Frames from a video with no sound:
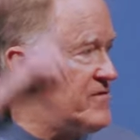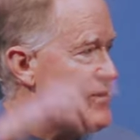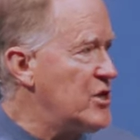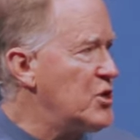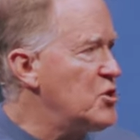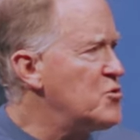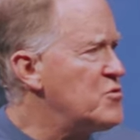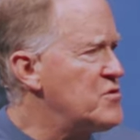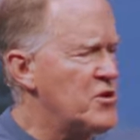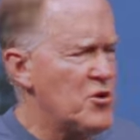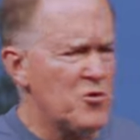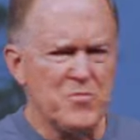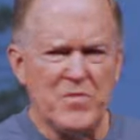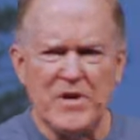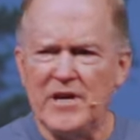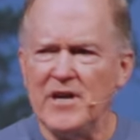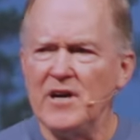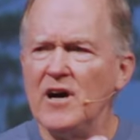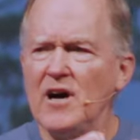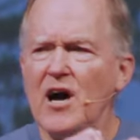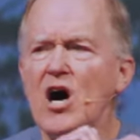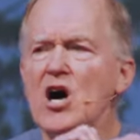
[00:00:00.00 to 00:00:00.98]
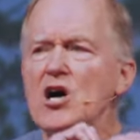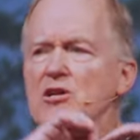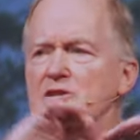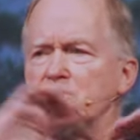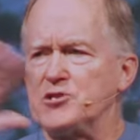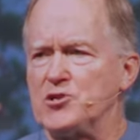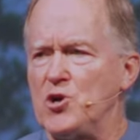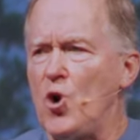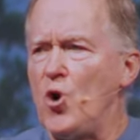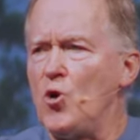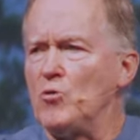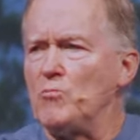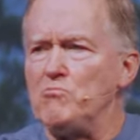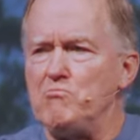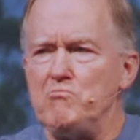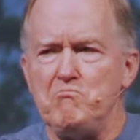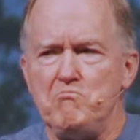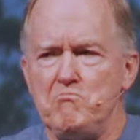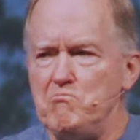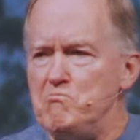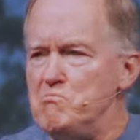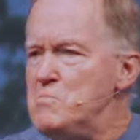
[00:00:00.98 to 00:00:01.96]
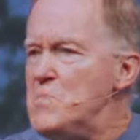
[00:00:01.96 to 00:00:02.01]
He knew there would be untold
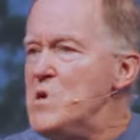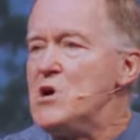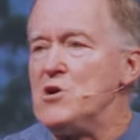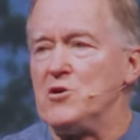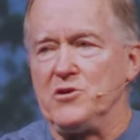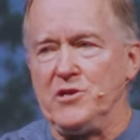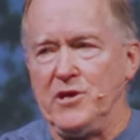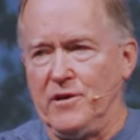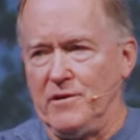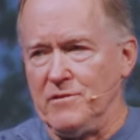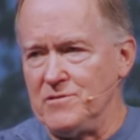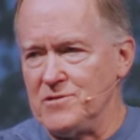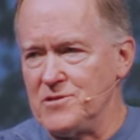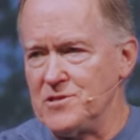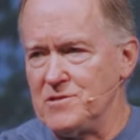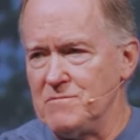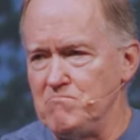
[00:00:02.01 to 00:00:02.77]
millions,